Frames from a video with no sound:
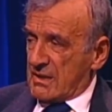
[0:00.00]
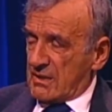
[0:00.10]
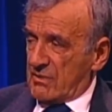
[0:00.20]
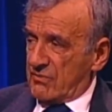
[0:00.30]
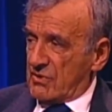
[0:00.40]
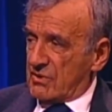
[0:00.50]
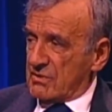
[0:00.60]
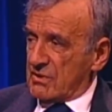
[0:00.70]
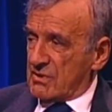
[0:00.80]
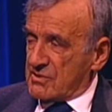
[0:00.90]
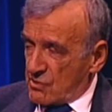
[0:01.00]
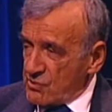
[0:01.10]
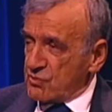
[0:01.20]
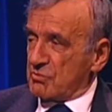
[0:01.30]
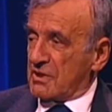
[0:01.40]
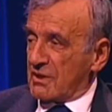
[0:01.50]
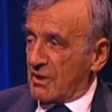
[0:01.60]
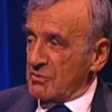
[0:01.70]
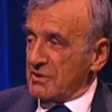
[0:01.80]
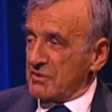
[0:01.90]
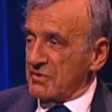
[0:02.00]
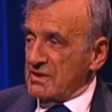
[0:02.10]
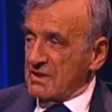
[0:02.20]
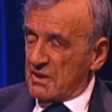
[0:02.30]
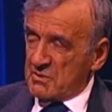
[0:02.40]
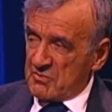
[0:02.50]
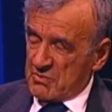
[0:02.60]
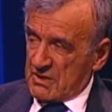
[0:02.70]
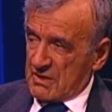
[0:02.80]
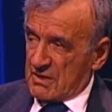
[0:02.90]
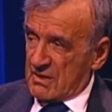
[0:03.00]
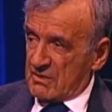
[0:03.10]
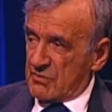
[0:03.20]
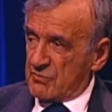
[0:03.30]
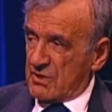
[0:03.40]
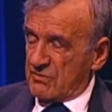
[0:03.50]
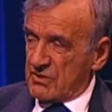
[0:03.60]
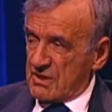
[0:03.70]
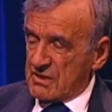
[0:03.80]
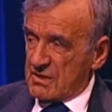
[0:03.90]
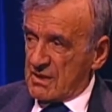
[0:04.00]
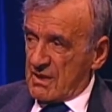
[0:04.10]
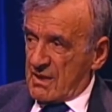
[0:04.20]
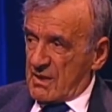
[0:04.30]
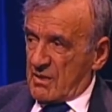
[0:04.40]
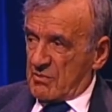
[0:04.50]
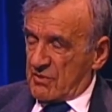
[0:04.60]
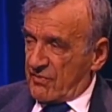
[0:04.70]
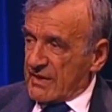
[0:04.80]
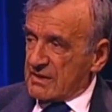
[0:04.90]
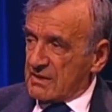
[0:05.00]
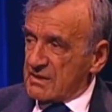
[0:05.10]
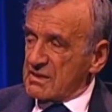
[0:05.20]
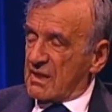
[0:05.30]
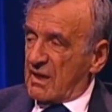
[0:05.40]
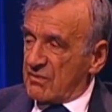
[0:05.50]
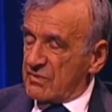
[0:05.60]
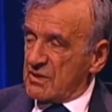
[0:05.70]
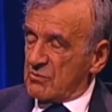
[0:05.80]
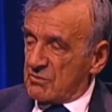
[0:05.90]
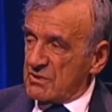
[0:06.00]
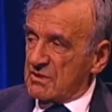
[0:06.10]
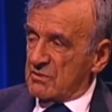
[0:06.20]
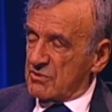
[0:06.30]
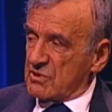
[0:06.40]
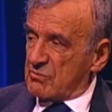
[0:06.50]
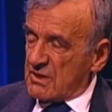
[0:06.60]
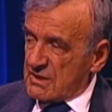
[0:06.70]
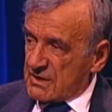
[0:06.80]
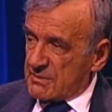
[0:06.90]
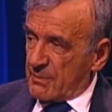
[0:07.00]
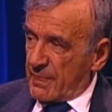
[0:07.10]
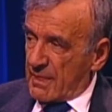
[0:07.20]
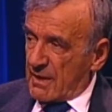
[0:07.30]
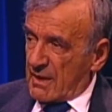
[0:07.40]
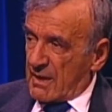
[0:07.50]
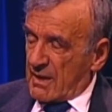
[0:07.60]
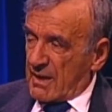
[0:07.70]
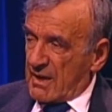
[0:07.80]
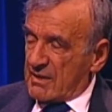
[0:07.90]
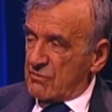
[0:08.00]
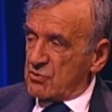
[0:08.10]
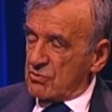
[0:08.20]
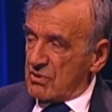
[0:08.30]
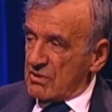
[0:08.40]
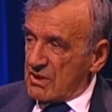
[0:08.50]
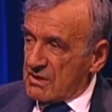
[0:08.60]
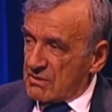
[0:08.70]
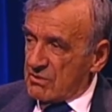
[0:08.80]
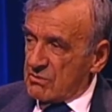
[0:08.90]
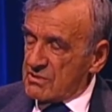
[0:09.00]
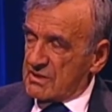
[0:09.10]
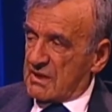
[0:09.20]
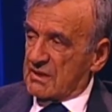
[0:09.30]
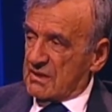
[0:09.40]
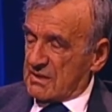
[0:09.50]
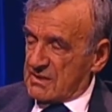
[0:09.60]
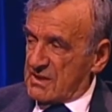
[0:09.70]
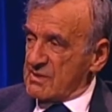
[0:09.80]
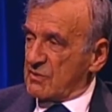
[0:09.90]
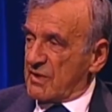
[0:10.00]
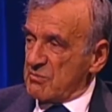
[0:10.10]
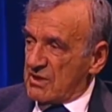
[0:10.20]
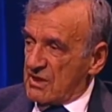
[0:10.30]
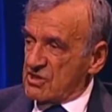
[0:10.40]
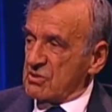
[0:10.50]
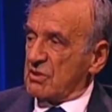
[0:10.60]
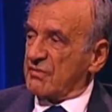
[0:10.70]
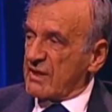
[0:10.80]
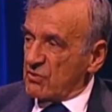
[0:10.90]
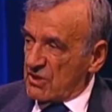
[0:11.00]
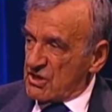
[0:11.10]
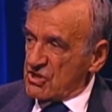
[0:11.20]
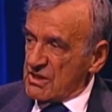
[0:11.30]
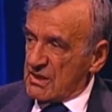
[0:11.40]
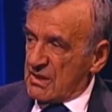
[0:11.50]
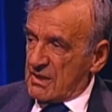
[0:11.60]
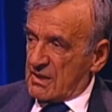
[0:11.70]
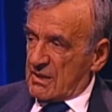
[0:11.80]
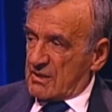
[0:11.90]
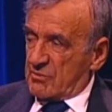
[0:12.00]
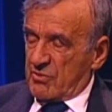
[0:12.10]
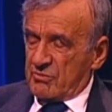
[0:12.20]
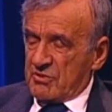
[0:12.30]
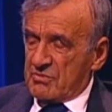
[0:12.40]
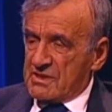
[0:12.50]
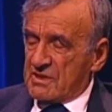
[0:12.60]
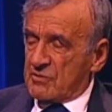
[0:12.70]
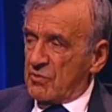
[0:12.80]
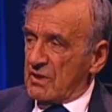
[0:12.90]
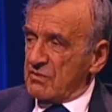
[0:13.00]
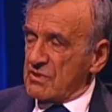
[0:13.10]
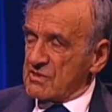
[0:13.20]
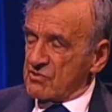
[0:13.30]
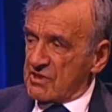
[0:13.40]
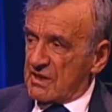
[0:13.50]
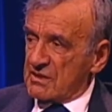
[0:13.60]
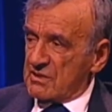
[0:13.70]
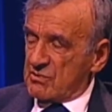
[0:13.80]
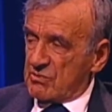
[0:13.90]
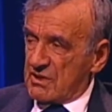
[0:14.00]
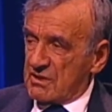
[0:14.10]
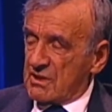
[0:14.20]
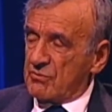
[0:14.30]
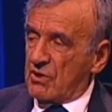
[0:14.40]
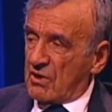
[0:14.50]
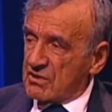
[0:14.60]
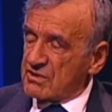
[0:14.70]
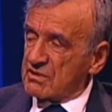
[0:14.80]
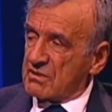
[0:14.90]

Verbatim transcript: If not, it's also a miracle, but a different kind of miracle, what we have done. But the fact is, every moment was a wonder. And we should not lose that sense of admiration or of adoration. The problem is that we live in a society today that we lost